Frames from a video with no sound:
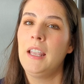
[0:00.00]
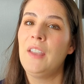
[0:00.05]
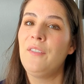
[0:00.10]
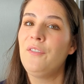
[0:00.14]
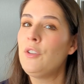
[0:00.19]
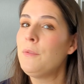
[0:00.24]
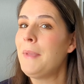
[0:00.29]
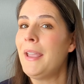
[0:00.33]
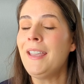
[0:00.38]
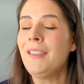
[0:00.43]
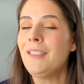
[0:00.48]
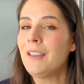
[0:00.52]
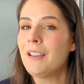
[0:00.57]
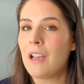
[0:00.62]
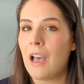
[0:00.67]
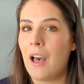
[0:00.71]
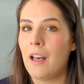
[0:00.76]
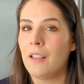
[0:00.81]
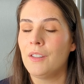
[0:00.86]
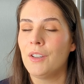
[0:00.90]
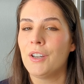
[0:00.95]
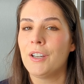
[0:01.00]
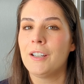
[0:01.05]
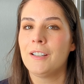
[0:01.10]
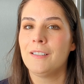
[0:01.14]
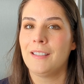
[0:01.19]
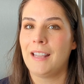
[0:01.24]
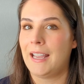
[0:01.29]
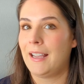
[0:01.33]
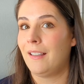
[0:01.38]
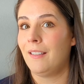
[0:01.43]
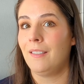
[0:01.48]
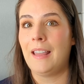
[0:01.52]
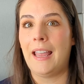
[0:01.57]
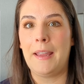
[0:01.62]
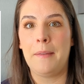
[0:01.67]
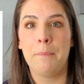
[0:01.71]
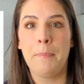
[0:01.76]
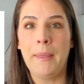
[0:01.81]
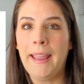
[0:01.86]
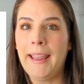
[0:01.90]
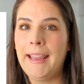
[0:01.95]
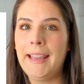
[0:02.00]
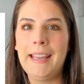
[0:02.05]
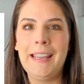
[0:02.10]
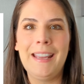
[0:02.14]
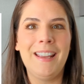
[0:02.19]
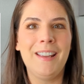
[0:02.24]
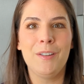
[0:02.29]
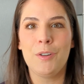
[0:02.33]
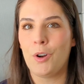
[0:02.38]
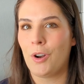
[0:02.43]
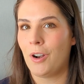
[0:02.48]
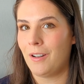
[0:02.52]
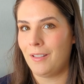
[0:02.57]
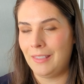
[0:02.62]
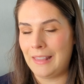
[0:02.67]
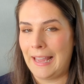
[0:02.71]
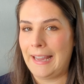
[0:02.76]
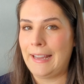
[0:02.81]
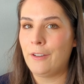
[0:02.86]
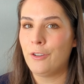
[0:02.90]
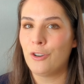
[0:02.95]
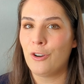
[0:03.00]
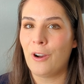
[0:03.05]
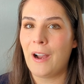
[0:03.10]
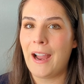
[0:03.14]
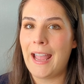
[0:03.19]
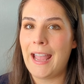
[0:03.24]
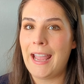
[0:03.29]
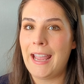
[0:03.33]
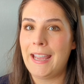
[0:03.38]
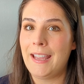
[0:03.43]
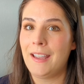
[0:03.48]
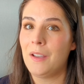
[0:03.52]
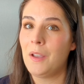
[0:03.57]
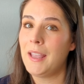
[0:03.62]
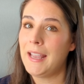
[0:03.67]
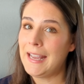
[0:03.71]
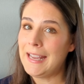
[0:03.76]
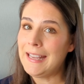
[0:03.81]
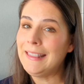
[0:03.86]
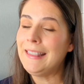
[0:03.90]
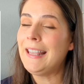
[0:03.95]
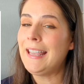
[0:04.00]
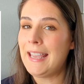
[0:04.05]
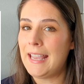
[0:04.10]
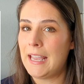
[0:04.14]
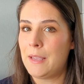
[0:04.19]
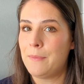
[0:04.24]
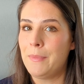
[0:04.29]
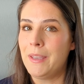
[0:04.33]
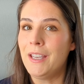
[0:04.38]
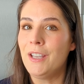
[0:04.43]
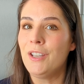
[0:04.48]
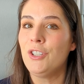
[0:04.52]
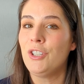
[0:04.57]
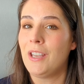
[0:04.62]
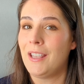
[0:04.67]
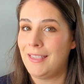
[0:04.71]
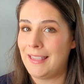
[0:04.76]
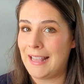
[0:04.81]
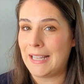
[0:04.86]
If you make the color like a light pink or a light gray in the image and